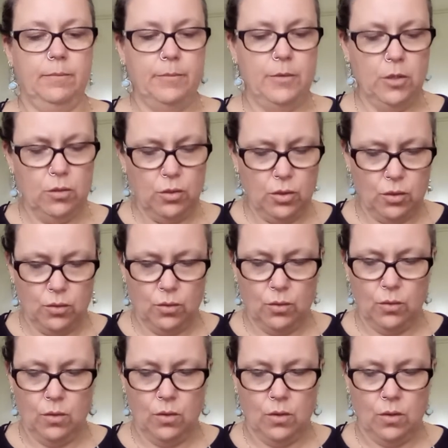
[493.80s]
not
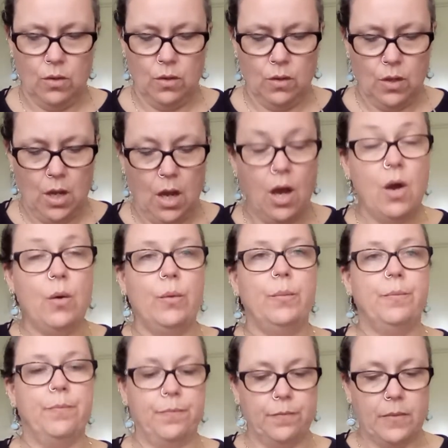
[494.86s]
sure. Oh,
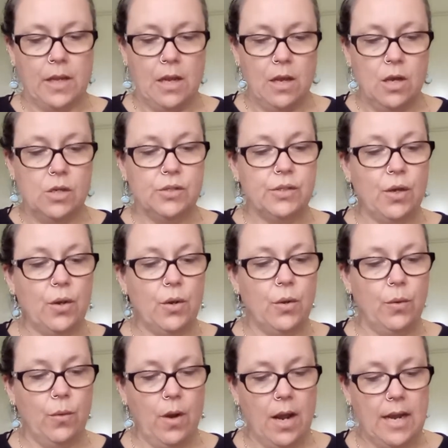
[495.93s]

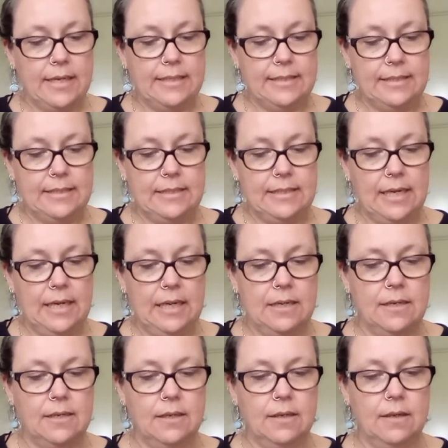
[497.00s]
so I did
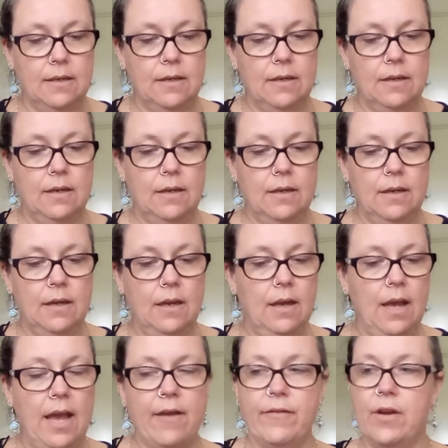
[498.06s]

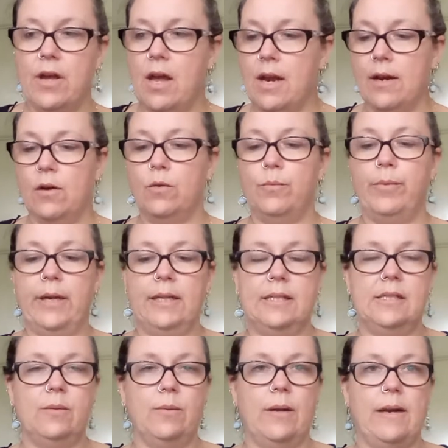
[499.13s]
have and I'll bring
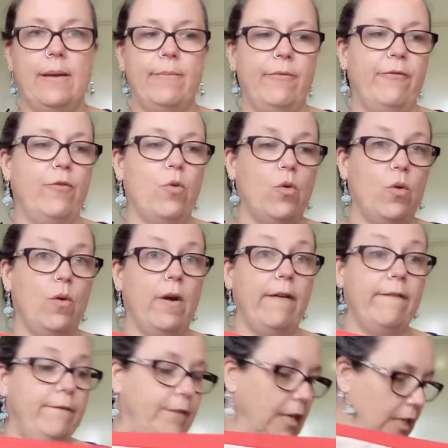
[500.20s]
this one up for
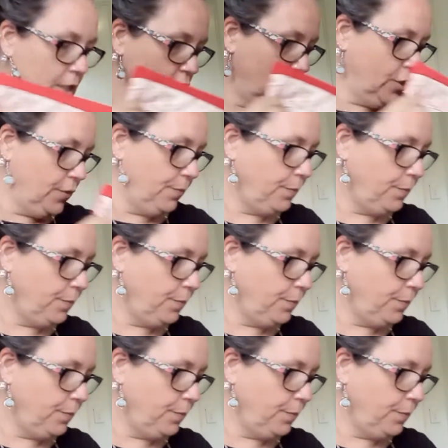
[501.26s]
a finish.